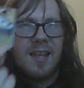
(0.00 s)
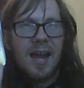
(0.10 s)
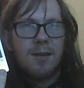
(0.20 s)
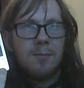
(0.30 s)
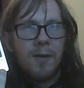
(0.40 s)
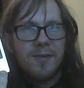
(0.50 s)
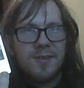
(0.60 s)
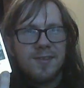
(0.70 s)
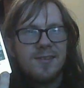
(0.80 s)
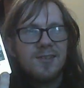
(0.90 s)

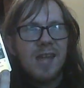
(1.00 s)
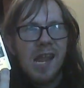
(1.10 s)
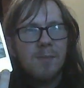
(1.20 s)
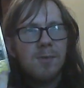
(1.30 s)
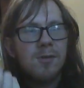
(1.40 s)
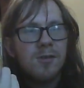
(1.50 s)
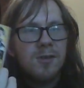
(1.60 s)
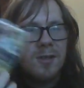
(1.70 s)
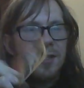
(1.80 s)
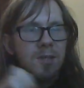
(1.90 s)
Ganamon's tamer.
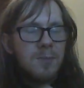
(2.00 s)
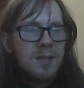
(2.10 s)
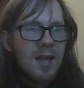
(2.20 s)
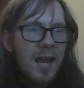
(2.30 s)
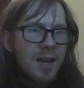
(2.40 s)
We didn't